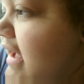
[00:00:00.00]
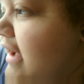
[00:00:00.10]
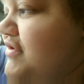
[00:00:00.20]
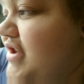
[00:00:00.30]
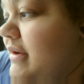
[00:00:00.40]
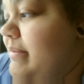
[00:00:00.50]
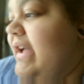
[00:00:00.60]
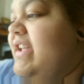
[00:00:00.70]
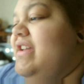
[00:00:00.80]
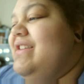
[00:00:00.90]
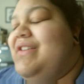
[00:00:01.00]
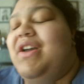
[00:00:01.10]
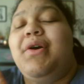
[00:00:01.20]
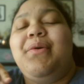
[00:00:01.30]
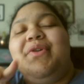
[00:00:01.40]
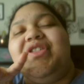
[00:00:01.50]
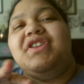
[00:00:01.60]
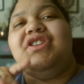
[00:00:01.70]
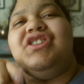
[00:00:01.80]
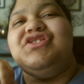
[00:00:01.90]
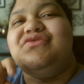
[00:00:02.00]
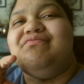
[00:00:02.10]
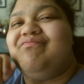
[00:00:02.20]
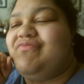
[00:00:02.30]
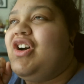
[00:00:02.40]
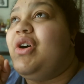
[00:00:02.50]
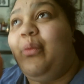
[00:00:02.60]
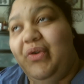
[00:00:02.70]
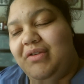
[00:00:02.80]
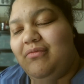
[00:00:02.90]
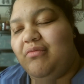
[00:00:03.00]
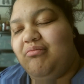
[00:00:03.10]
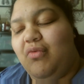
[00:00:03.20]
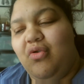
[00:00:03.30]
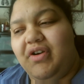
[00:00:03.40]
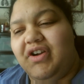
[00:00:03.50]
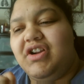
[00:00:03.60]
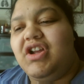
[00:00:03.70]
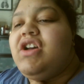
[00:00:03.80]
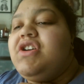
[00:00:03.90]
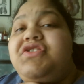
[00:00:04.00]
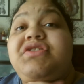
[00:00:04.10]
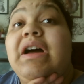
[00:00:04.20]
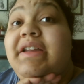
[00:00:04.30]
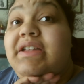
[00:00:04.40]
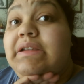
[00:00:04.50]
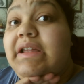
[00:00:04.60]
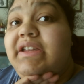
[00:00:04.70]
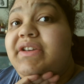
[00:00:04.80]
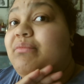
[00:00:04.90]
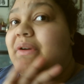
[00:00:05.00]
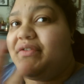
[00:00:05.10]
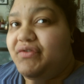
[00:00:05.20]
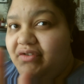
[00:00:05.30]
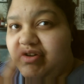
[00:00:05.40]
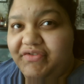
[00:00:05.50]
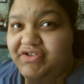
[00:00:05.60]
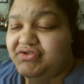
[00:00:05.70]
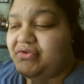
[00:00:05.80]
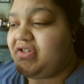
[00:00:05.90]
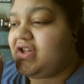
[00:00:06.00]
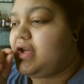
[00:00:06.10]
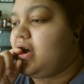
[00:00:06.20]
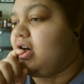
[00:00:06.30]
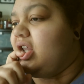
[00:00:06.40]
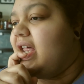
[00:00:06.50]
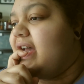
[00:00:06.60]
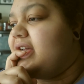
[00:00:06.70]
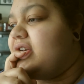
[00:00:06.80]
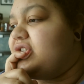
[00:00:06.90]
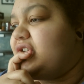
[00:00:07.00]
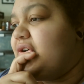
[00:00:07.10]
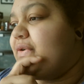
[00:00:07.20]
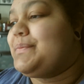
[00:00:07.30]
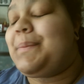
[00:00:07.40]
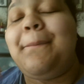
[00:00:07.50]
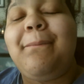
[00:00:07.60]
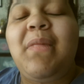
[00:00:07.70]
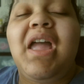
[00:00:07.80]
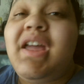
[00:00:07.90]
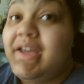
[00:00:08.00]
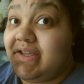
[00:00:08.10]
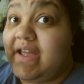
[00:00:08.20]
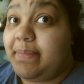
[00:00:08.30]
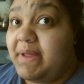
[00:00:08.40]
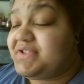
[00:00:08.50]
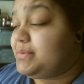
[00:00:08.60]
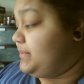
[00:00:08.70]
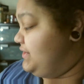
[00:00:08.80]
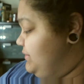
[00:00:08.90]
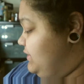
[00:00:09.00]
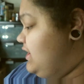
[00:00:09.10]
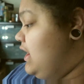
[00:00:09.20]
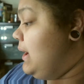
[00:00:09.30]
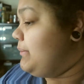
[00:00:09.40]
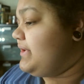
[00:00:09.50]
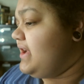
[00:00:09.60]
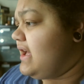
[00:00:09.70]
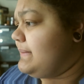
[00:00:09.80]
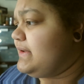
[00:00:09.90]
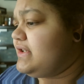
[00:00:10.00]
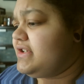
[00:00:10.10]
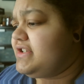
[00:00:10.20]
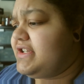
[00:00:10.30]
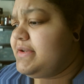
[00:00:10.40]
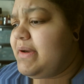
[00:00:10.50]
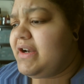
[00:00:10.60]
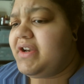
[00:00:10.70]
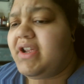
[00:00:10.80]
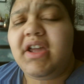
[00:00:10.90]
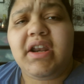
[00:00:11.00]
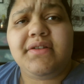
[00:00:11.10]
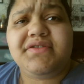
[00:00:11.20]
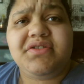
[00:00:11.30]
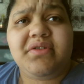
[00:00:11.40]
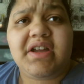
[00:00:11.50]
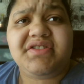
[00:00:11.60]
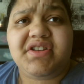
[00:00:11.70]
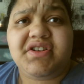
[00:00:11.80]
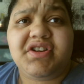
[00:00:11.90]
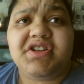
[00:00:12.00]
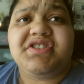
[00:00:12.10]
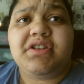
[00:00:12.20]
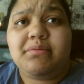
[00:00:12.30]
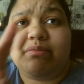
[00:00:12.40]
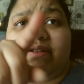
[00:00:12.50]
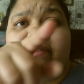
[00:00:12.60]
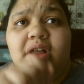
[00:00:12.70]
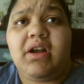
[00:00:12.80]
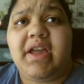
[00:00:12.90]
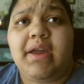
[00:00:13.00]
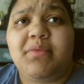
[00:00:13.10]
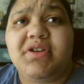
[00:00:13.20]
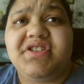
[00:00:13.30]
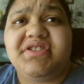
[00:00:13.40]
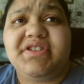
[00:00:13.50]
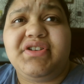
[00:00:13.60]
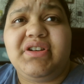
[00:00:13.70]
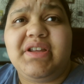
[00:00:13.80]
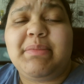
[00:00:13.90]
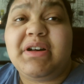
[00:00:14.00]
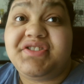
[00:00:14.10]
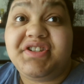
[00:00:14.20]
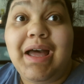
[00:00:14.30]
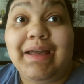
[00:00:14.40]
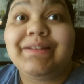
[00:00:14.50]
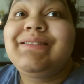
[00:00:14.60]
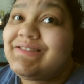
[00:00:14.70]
I'll check back in within a week more so I can like give my official thing online so yeah, that's what we're doing. But yeah, I'm gonna keep editing and I'll see you guys later because um, my vlog camera is literally about to die.